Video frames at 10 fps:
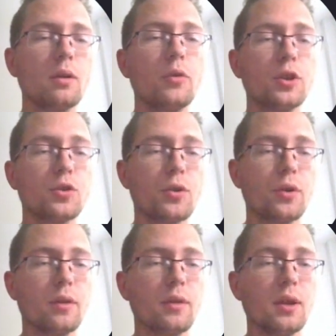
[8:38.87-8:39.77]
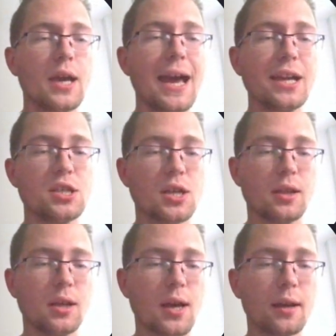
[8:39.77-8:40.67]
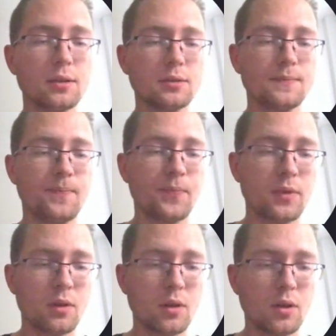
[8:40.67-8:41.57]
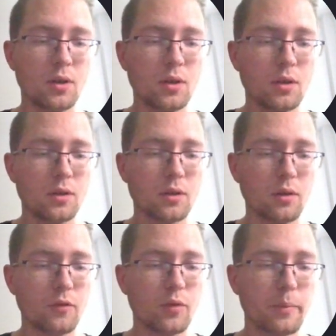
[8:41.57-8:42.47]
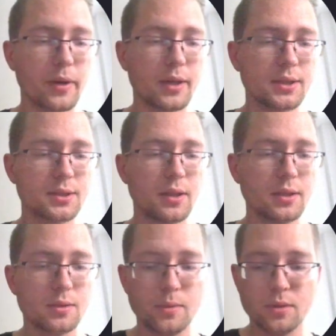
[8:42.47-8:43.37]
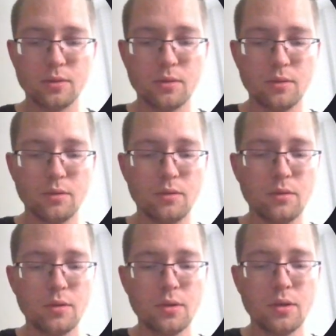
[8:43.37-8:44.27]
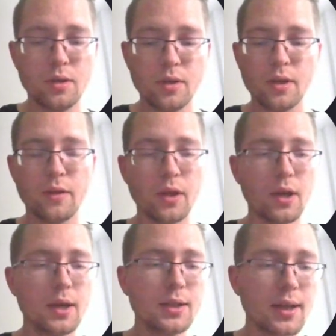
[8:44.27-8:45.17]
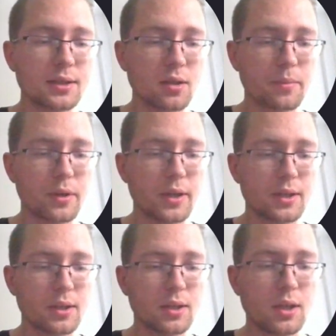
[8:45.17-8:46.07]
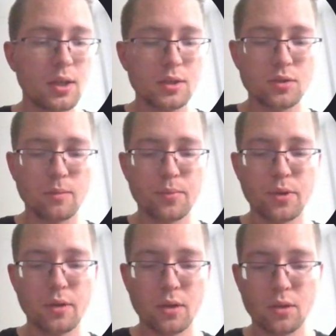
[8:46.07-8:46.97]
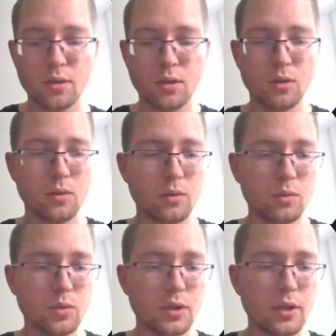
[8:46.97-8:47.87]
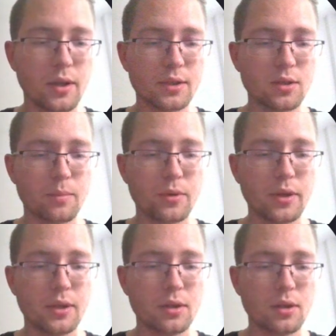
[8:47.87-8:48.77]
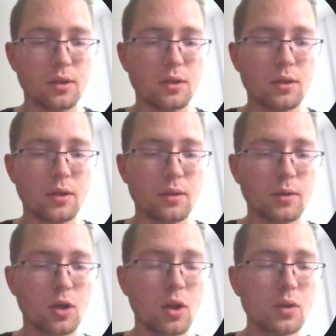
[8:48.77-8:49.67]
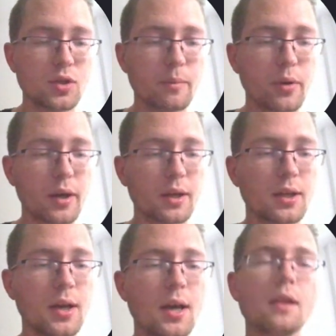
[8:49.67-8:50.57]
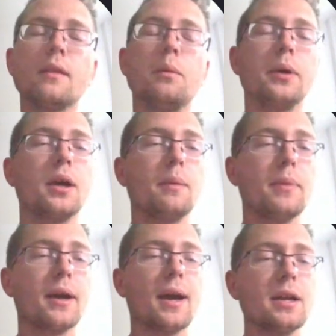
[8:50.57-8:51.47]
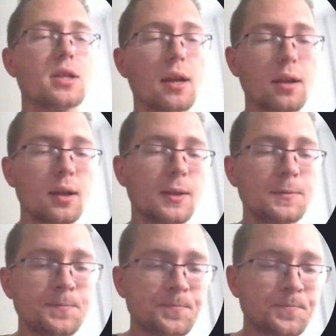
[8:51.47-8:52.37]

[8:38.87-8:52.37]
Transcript: would return the h and the n. So if we pass this one to the index operator, so product code index operator and closing bracket, and we get back hn.